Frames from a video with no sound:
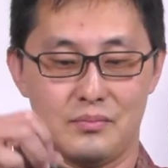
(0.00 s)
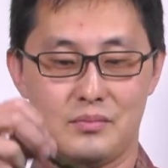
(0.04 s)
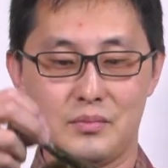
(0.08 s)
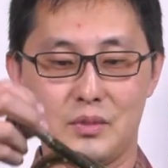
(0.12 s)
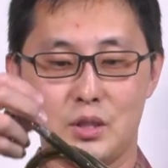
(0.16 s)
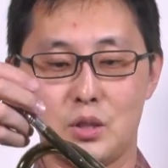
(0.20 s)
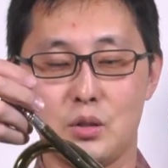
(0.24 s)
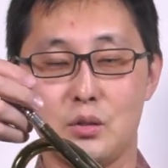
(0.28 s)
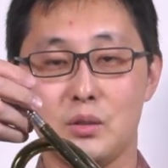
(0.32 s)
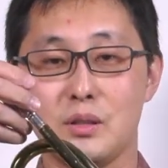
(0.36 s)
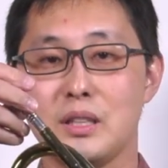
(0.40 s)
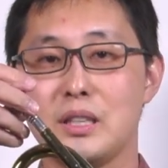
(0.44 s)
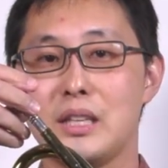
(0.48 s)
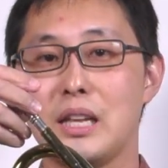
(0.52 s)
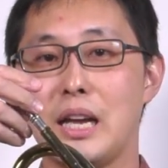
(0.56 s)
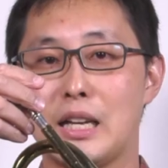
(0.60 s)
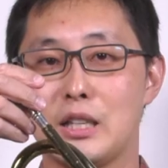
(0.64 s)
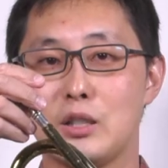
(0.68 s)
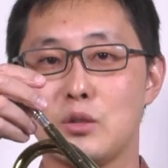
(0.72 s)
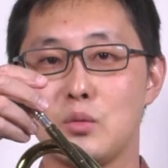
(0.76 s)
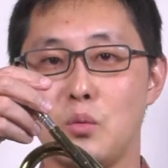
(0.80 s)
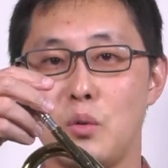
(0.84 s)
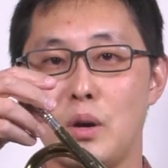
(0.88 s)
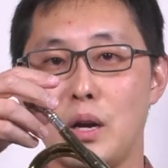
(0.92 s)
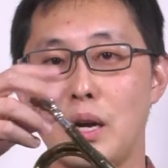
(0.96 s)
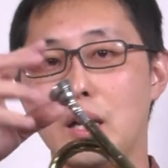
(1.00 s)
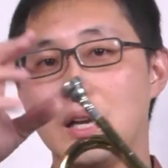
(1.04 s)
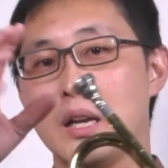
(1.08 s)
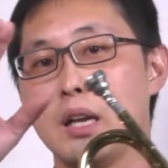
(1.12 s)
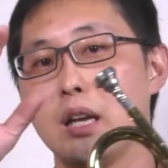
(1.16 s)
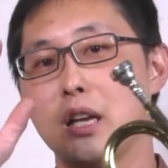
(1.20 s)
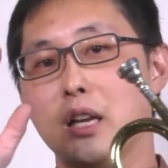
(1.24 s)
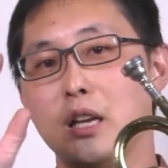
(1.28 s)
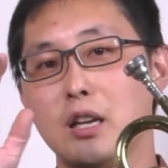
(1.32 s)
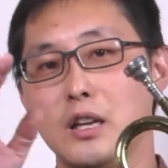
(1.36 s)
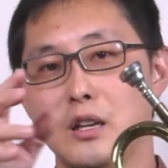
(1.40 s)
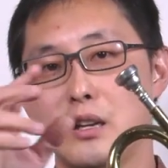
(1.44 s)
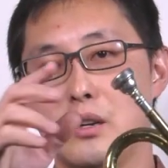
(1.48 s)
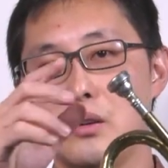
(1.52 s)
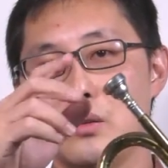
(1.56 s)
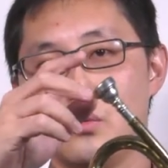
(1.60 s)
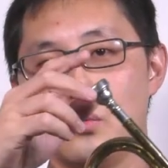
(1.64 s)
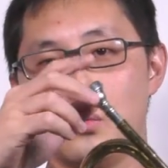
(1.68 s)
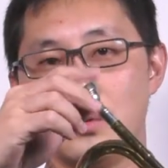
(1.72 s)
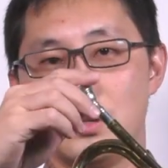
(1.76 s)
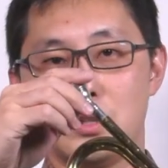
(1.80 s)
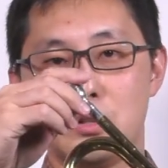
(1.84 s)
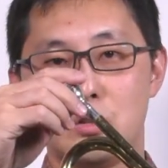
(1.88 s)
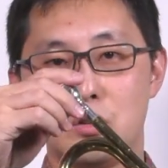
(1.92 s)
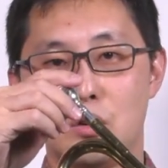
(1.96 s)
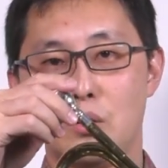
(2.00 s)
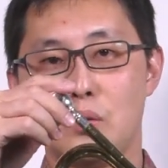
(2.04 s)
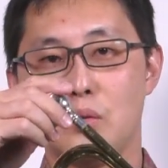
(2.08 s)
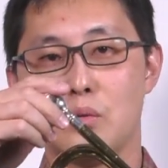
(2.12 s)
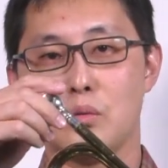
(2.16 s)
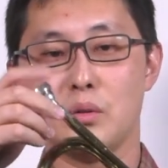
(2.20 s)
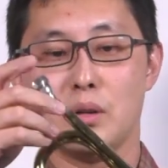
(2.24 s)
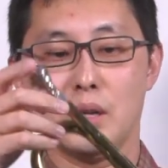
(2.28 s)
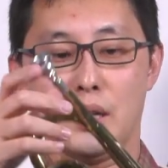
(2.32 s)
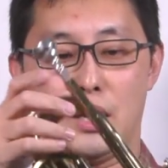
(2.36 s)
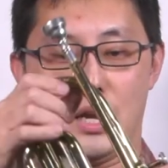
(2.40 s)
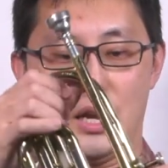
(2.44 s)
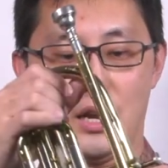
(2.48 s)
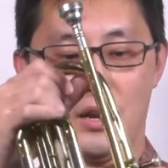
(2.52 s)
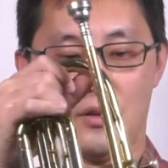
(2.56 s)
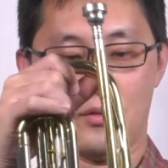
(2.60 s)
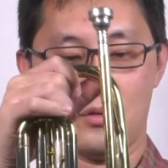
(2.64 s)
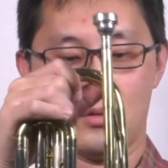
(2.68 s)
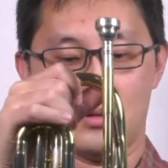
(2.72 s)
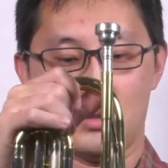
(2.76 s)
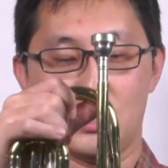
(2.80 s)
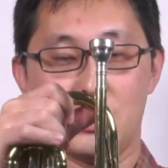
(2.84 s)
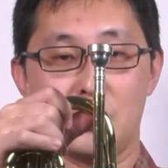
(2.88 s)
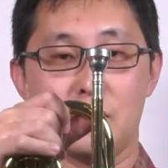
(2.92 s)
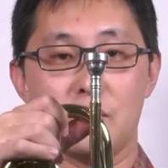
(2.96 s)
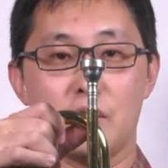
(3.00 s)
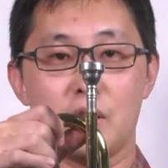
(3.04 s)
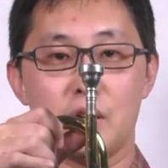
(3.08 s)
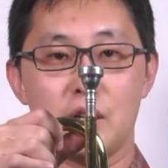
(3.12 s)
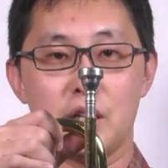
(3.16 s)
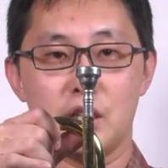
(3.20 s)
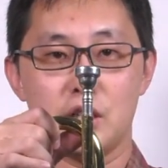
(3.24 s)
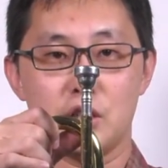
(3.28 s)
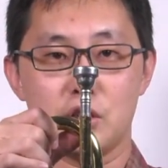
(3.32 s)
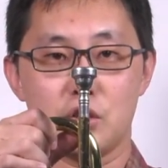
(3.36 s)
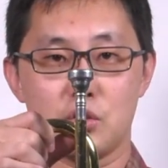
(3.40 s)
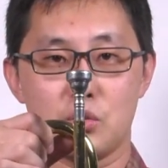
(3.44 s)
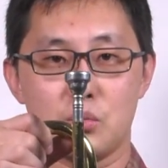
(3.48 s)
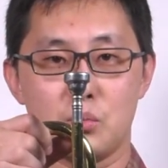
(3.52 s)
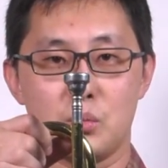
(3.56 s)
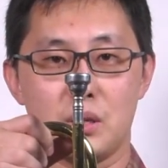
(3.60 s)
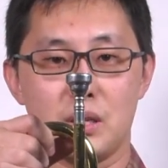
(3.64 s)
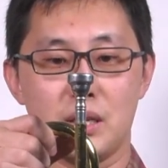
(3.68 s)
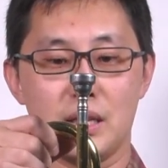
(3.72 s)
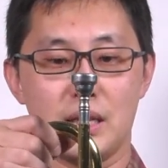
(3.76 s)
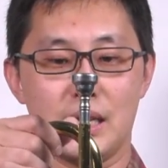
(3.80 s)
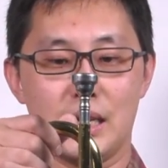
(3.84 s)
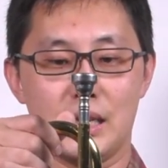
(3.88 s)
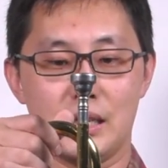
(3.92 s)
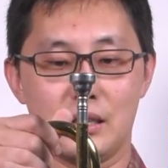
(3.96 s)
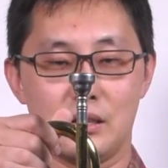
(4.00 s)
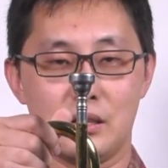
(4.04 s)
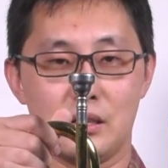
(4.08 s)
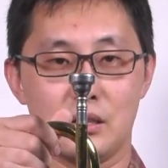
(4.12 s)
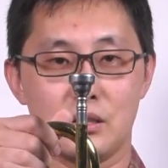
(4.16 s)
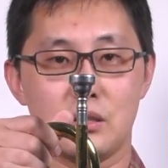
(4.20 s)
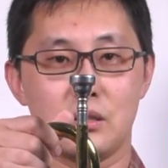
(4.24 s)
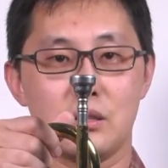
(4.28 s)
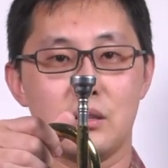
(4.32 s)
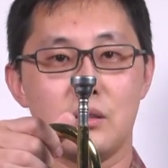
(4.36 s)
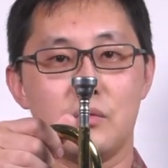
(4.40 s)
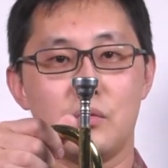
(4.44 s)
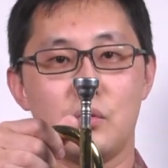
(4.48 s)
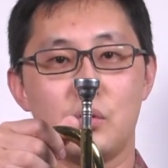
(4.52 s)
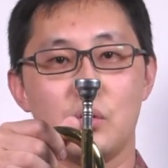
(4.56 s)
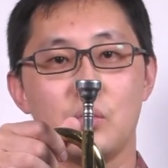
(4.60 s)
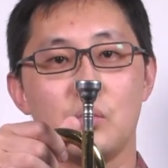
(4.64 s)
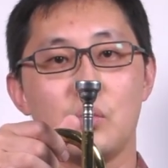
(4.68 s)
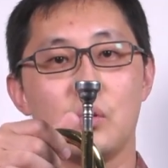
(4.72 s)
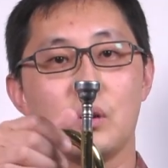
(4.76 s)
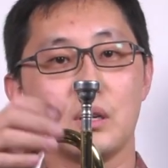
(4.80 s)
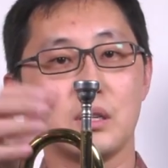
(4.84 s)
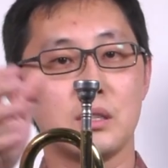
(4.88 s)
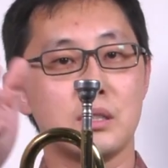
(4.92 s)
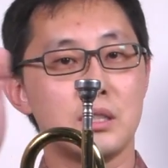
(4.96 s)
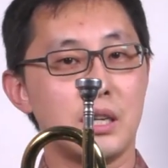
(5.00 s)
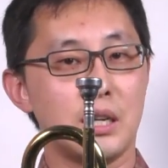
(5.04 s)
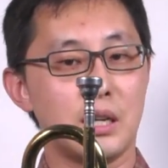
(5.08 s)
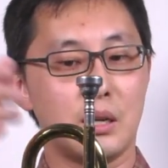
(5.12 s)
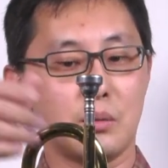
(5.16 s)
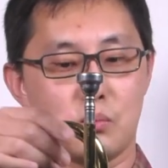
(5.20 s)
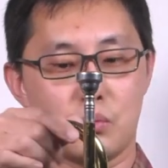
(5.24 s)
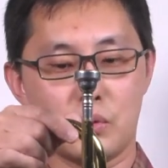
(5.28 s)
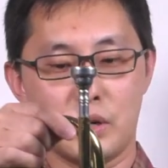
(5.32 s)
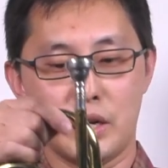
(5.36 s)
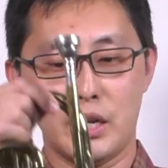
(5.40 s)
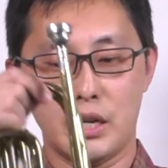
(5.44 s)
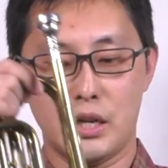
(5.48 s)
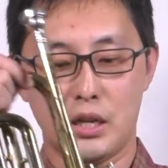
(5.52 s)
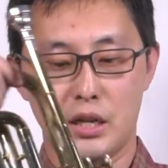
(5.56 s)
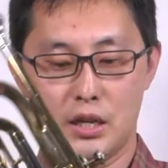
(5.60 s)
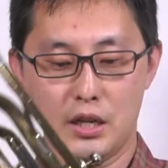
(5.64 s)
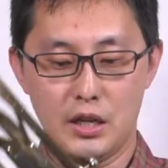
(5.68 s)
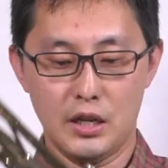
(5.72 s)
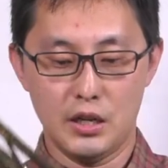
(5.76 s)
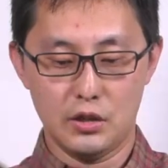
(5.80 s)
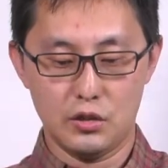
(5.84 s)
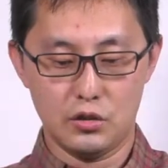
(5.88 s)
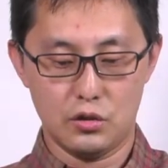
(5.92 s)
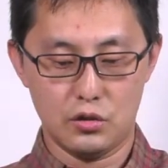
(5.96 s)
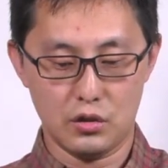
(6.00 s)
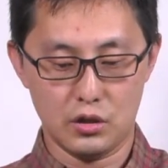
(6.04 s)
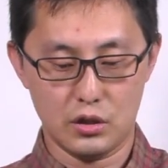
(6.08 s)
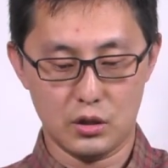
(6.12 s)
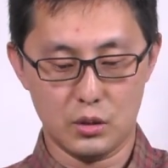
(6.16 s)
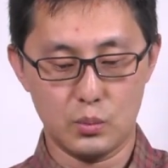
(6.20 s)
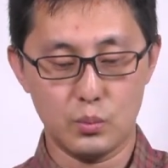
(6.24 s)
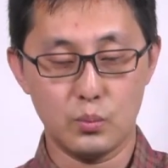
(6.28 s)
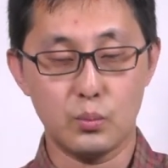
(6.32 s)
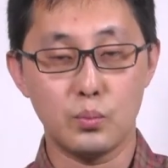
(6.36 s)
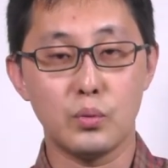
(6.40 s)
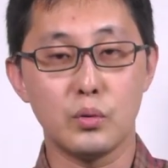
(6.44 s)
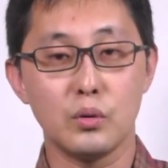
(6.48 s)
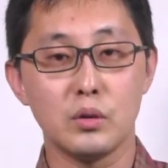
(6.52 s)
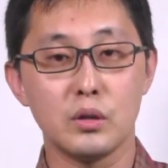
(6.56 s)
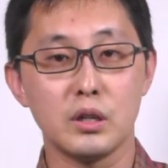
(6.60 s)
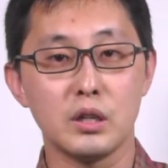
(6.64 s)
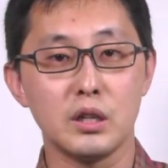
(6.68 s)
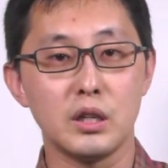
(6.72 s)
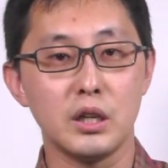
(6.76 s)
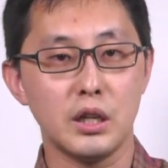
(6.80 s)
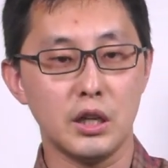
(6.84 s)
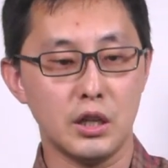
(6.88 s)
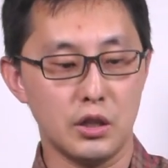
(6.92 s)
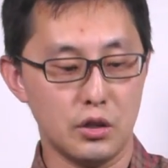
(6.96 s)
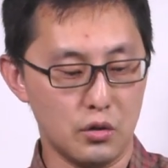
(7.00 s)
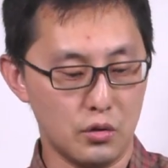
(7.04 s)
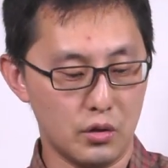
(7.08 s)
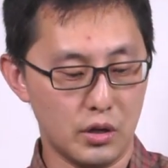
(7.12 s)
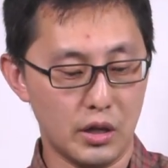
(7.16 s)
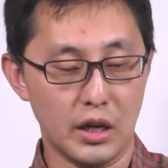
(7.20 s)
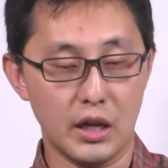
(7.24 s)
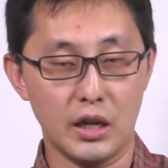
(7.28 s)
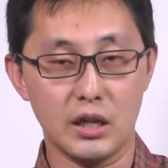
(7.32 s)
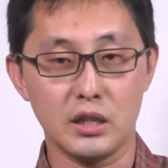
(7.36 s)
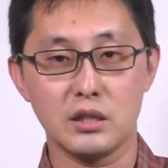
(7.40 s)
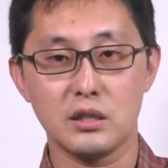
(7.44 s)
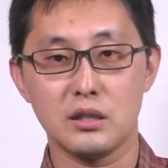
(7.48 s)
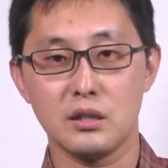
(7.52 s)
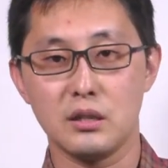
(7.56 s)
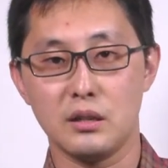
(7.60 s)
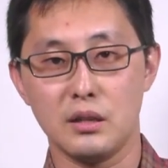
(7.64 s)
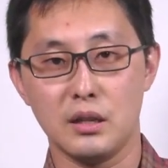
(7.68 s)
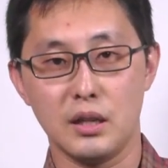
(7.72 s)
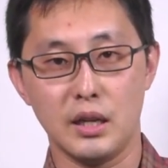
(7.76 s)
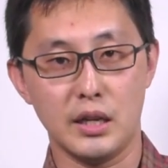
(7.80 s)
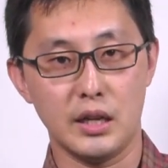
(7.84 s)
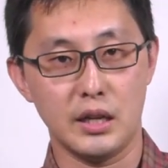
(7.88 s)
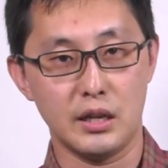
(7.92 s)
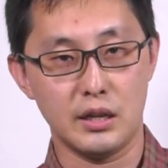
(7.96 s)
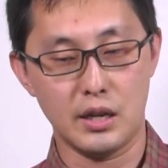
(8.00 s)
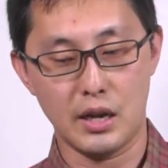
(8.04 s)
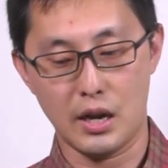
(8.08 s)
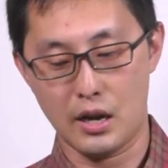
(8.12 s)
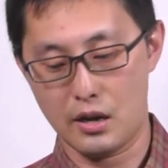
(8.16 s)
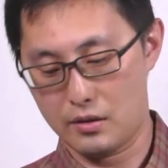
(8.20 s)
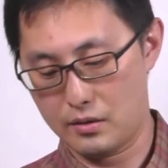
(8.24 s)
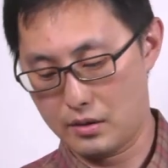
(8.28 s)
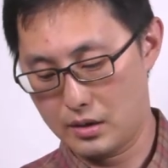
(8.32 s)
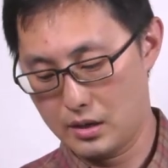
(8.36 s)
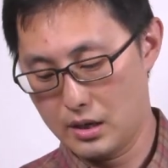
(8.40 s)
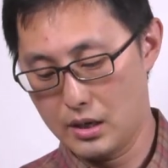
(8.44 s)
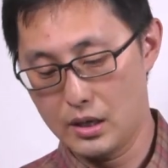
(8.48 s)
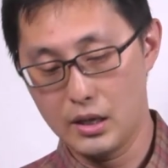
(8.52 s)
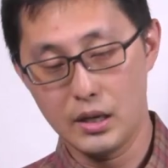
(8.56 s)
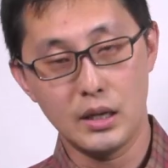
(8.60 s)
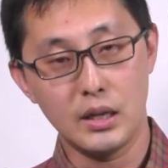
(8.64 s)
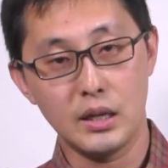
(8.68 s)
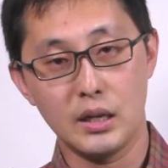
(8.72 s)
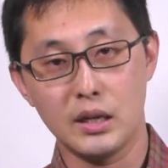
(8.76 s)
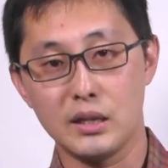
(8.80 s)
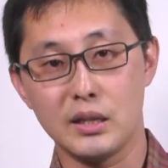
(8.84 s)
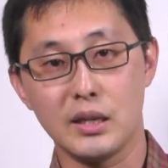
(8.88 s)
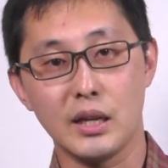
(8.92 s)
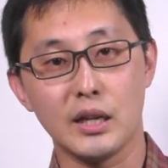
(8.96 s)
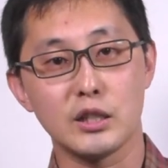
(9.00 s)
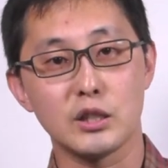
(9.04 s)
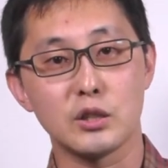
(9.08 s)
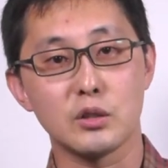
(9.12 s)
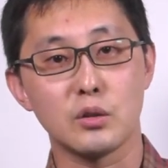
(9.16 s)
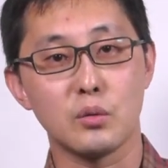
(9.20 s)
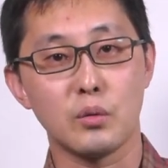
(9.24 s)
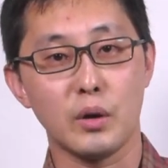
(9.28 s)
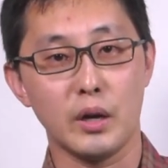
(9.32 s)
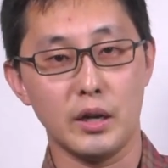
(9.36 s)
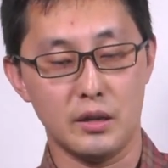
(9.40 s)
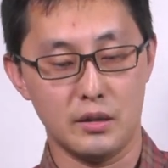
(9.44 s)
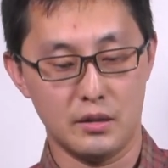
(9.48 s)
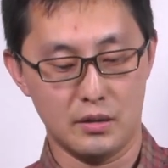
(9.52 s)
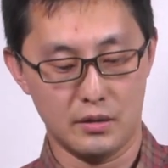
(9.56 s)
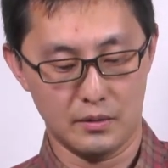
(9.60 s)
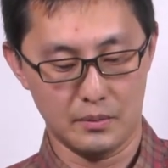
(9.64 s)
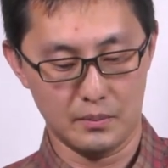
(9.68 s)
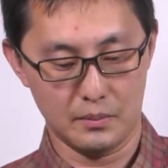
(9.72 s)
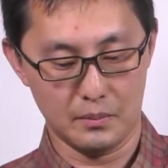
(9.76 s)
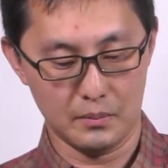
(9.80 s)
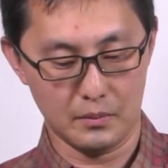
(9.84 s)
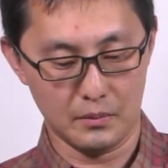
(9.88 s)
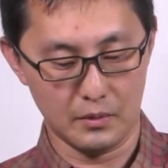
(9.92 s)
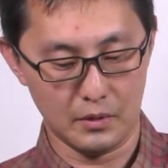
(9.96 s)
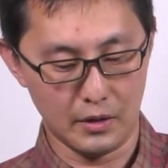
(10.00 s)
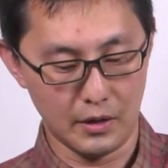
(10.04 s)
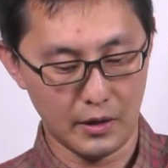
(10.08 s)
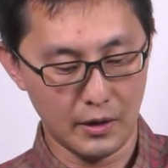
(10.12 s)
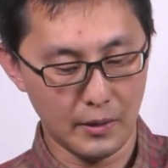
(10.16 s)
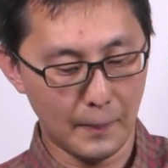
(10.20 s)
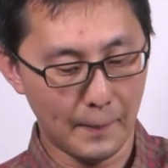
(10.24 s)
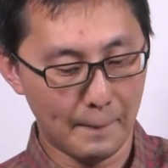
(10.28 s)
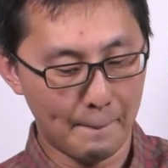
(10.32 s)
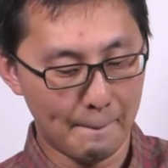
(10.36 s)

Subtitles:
So that's why we don't ever leave our instrument like this. If you want to take a break, just put it in your case, lay it down, and that's great. Okay?